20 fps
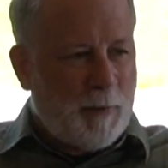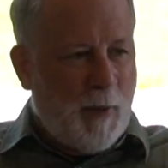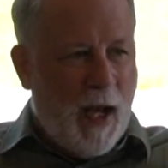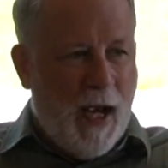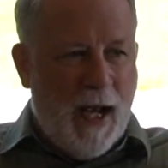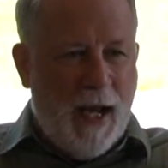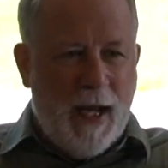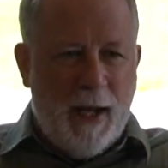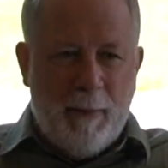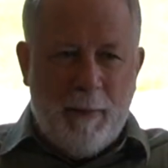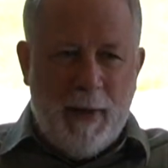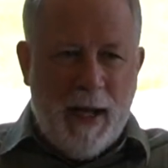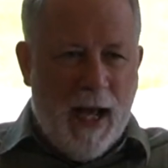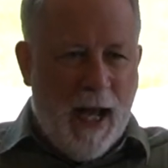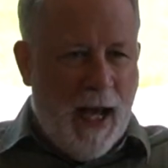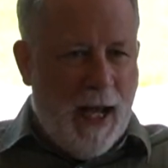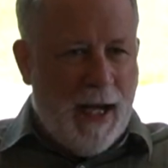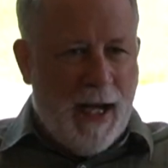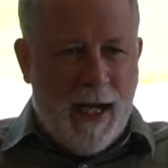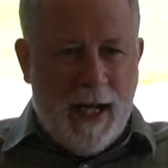I am
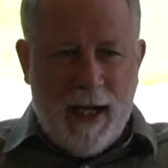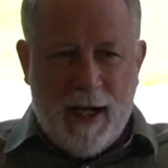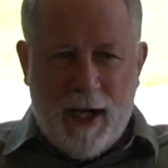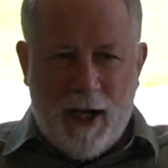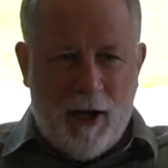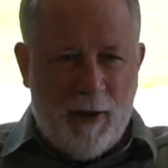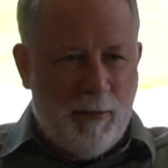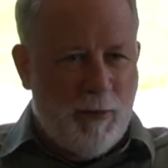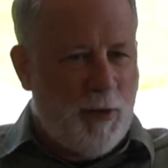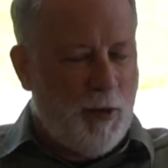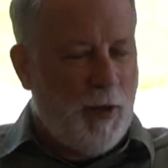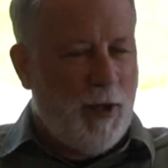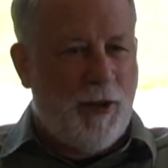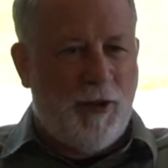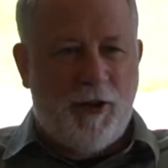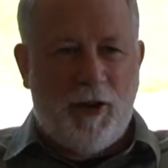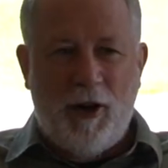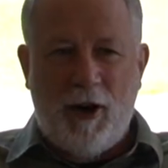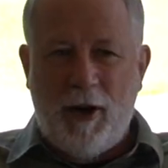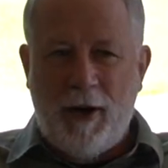not a arm
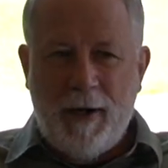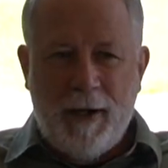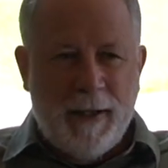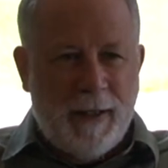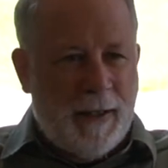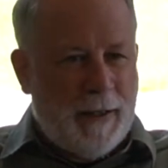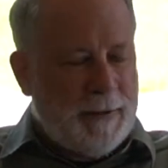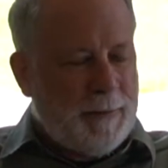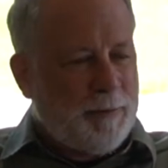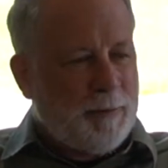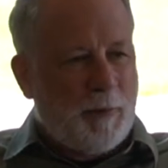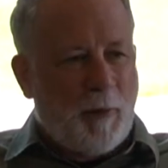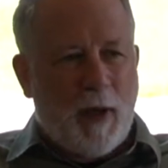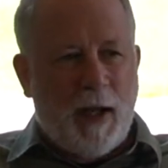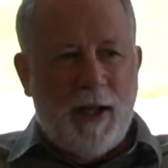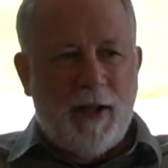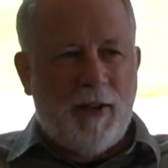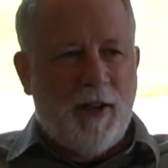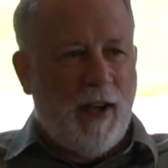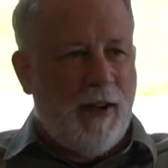twister,
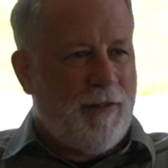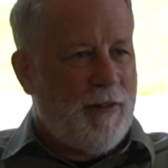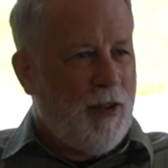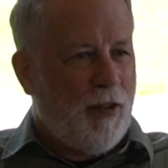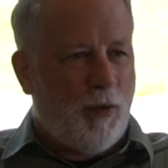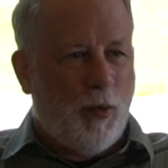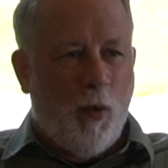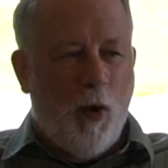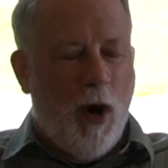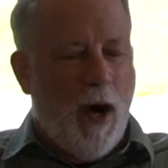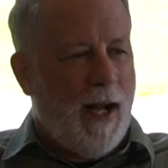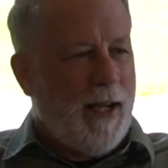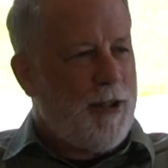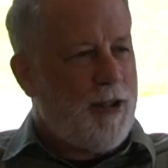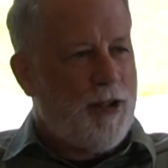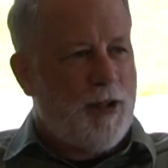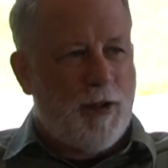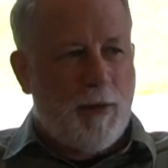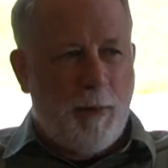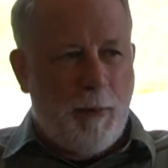because I've just
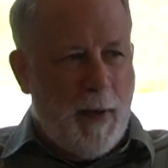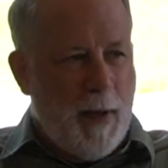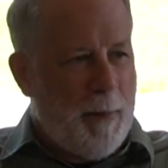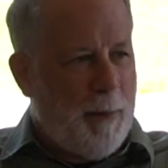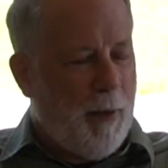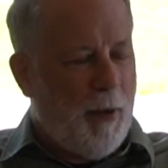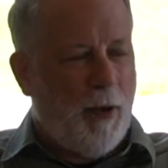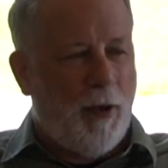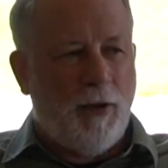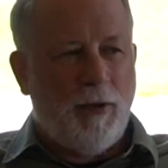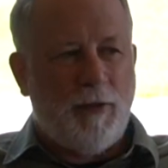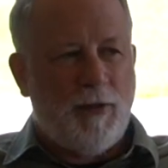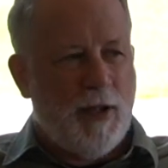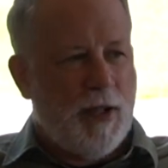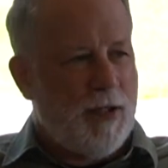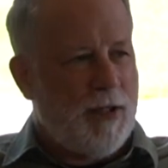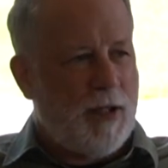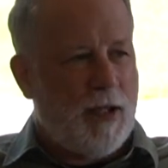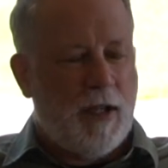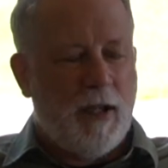watched people
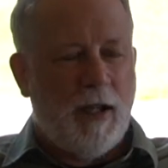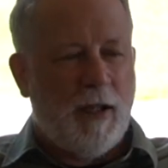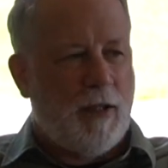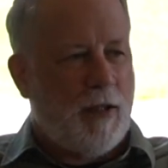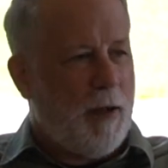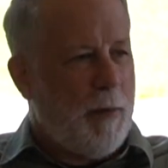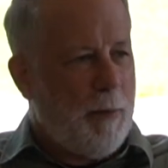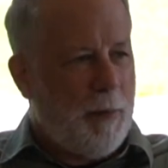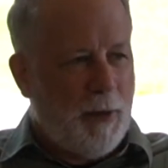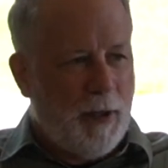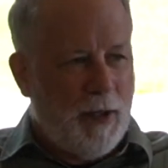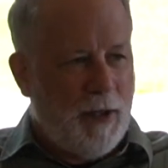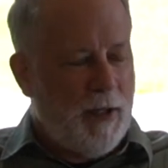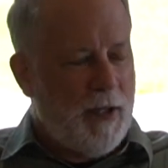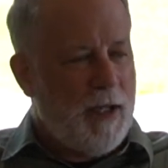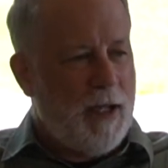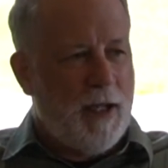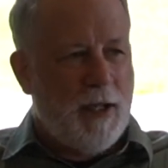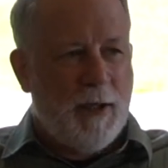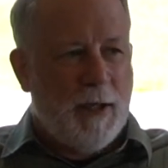just get
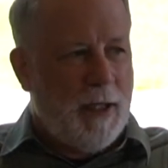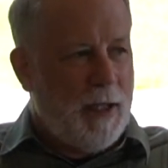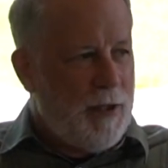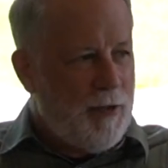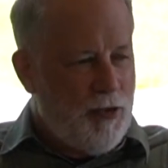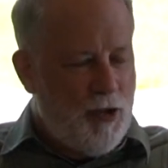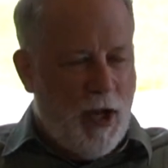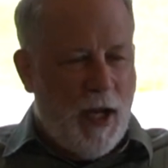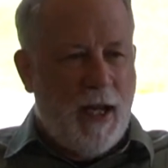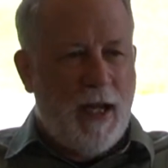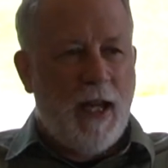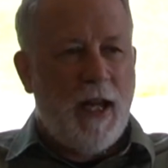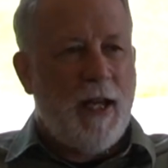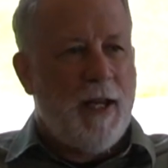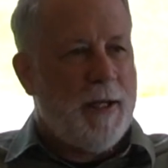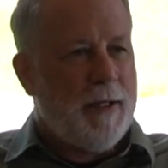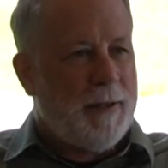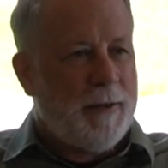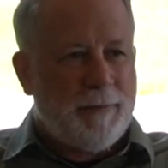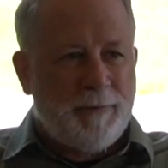completely
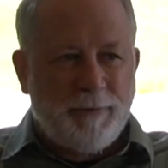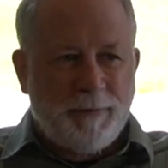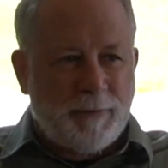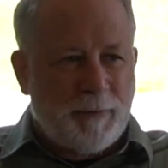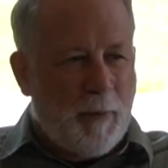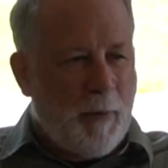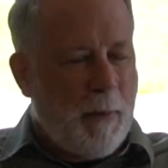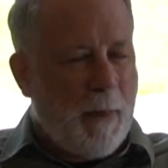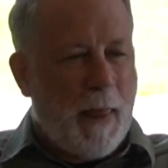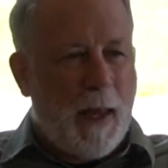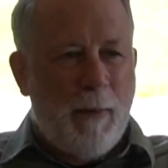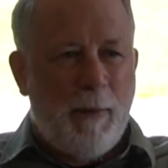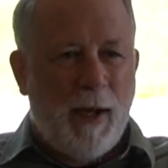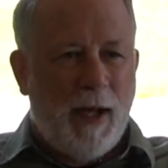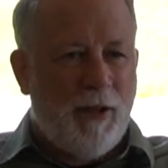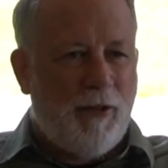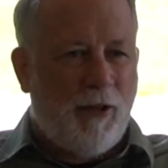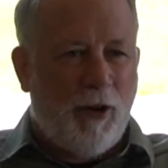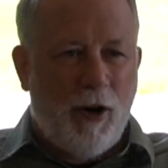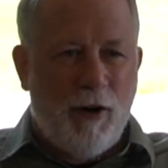jaded by
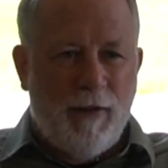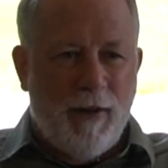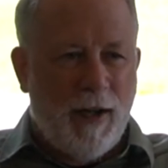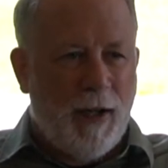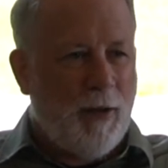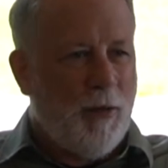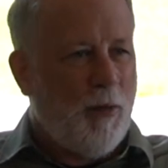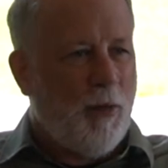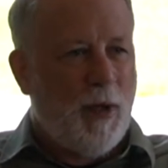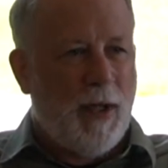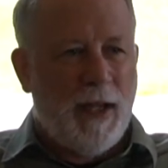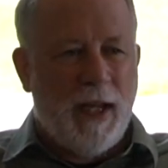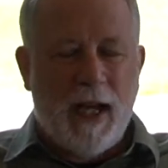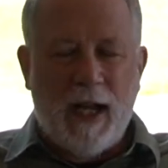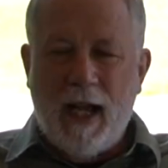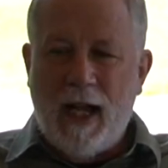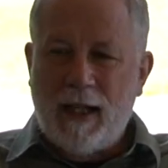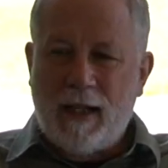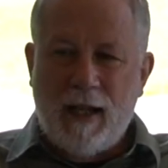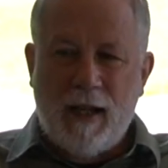serving when they
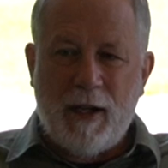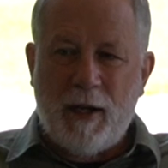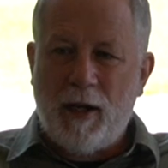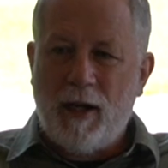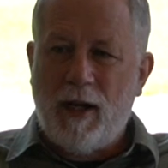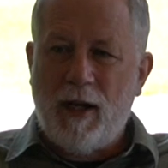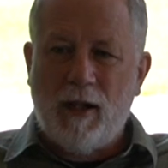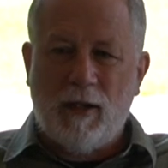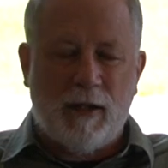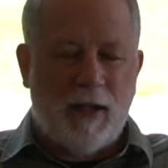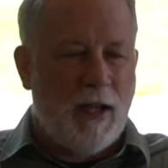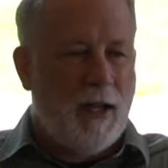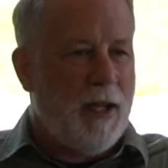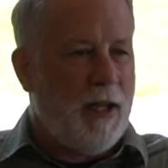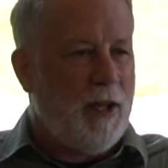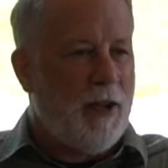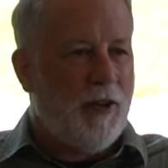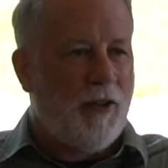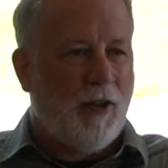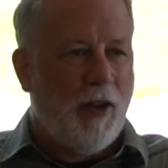got kind of guilted
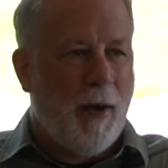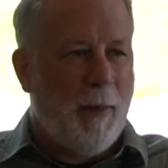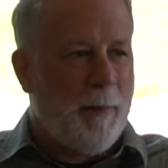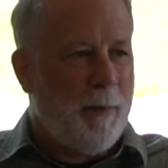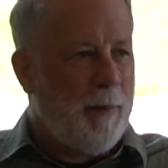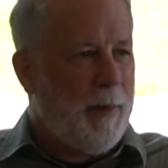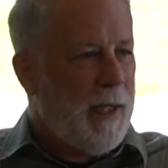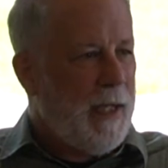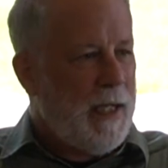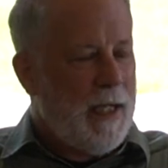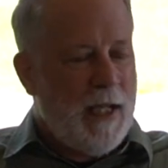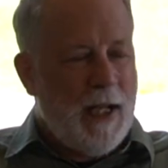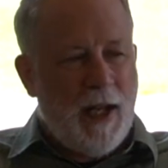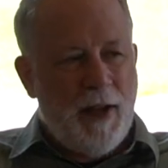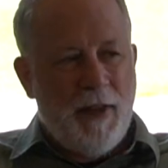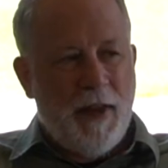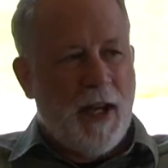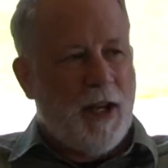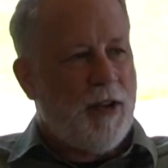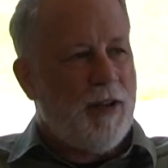into something
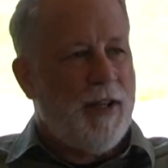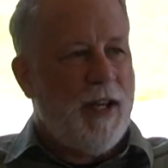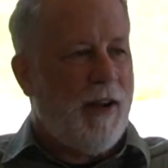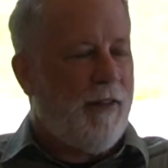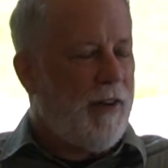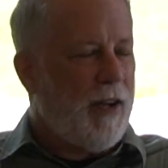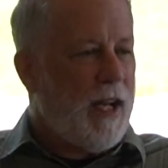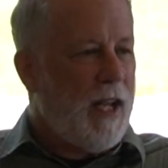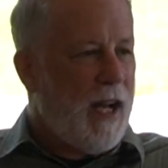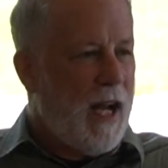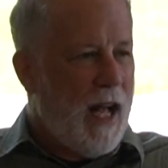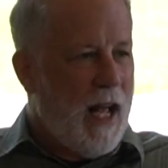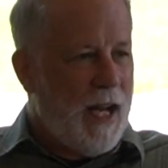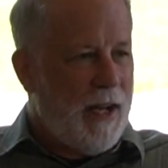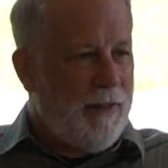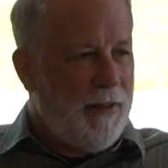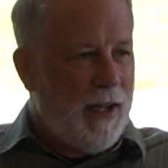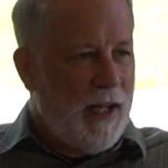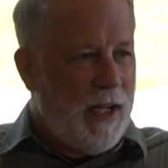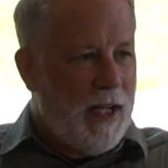and they could never get
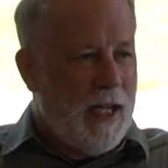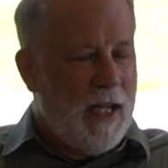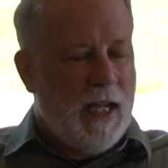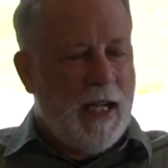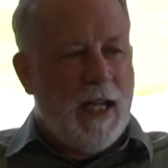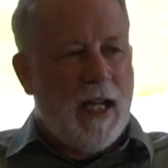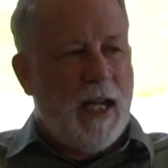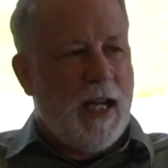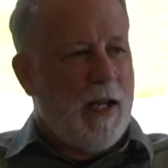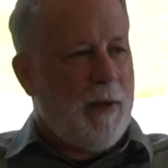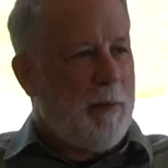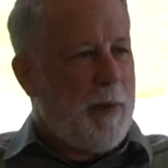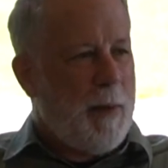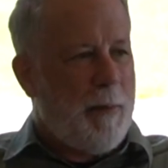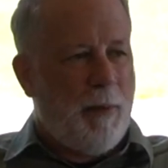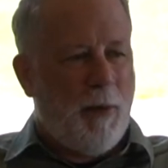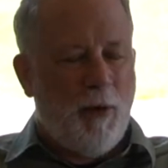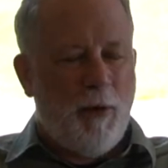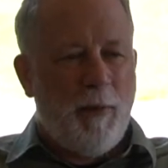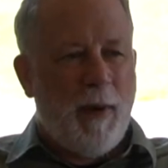out of it, and
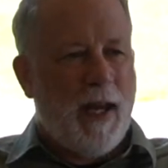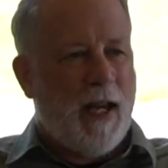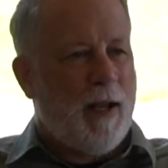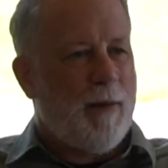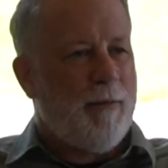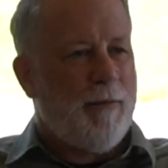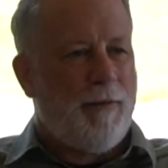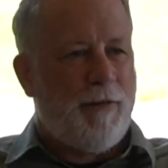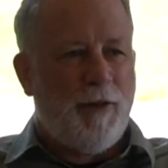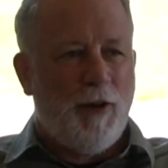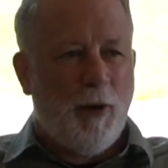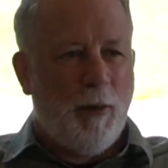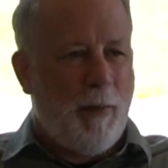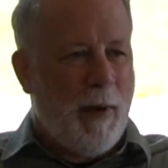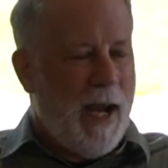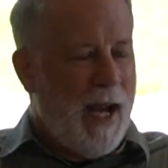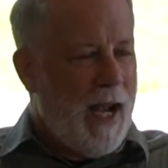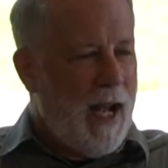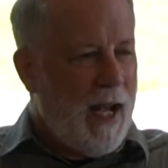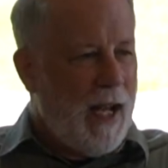people would make them feel
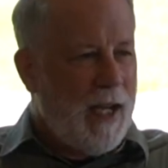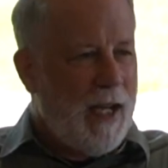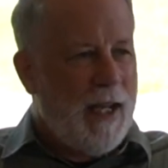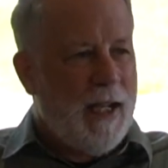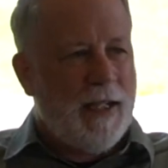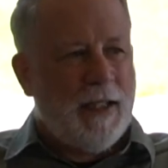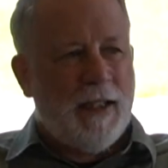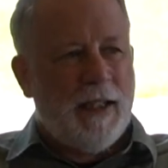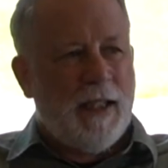bad.